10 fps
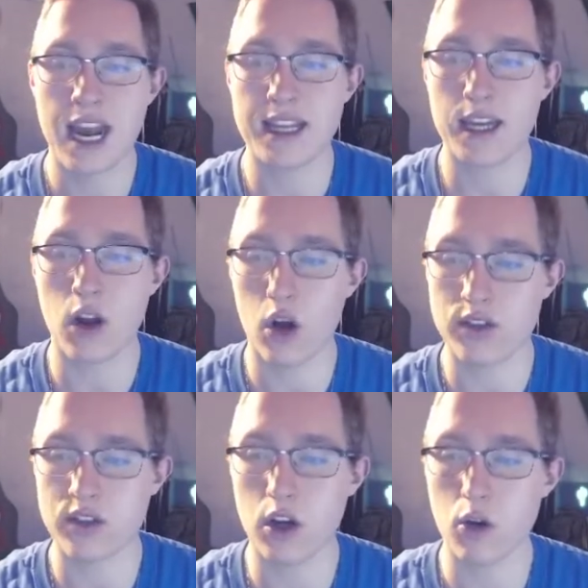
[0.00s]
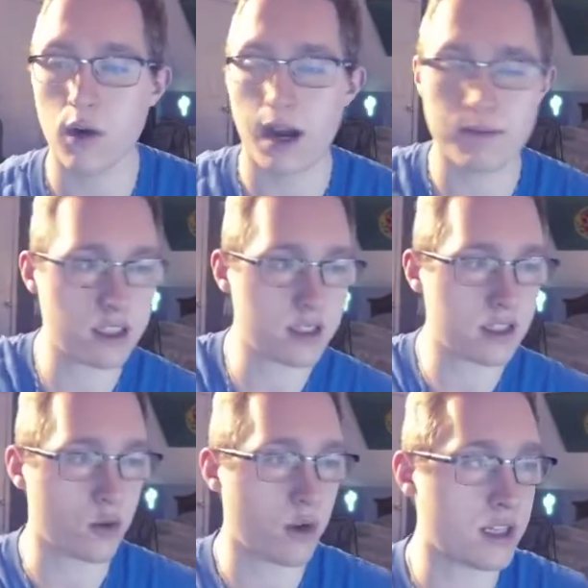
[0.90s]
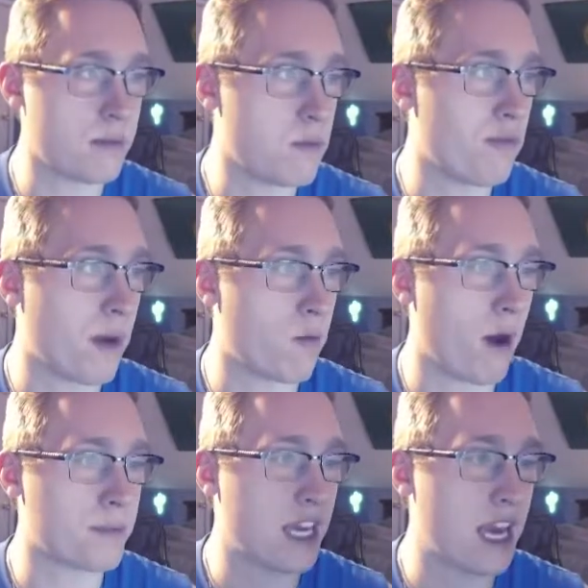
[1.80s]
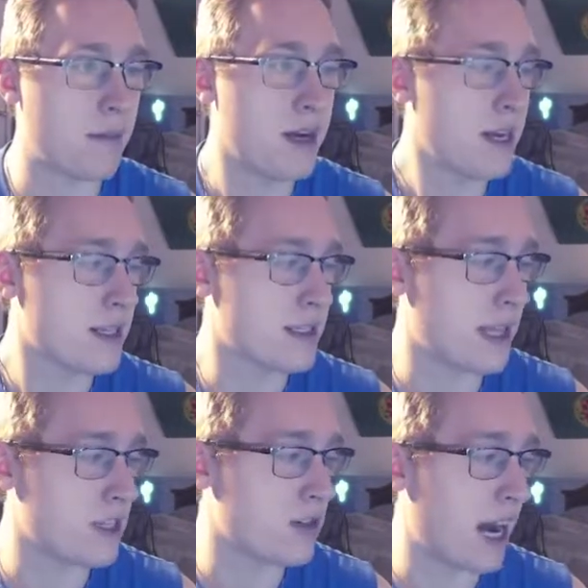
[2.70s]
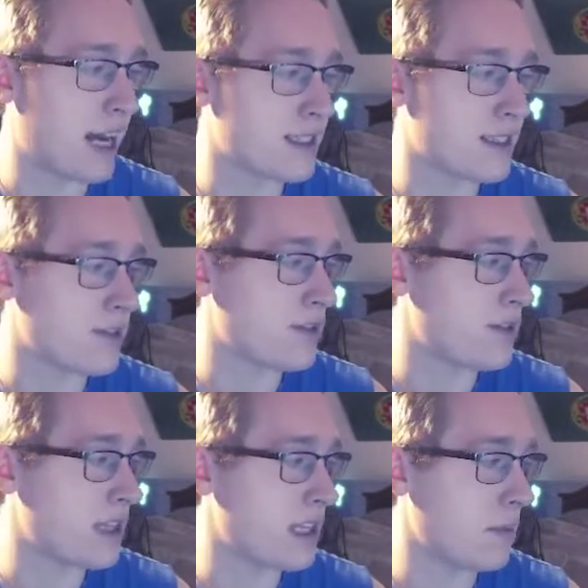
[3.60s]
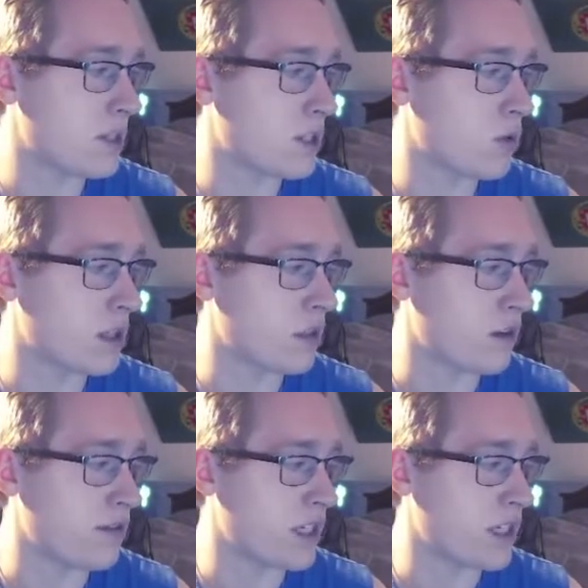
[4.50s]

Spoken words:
And then also, I'm just going to quickly move my webcam so that you guys can see. Let me just quickly go to